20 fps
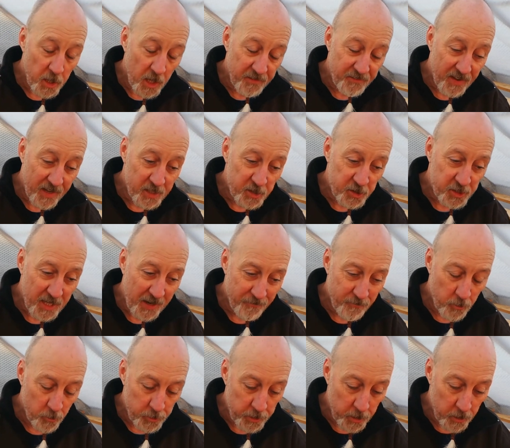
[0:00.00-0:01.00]
I've had
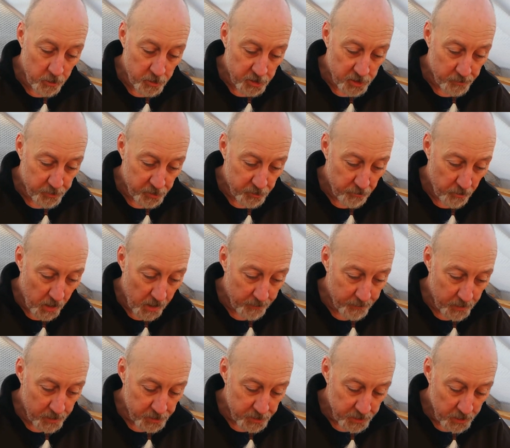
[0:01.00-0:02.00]
several new
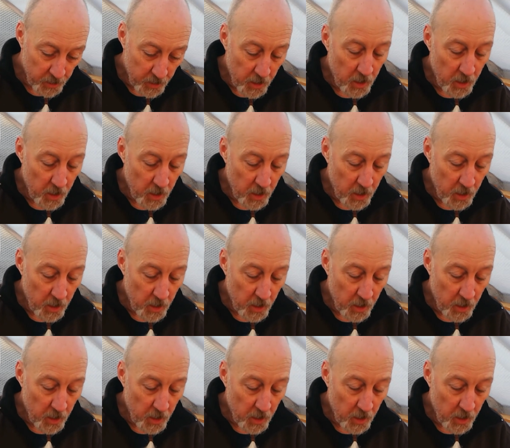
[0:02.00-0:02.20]
subscribers.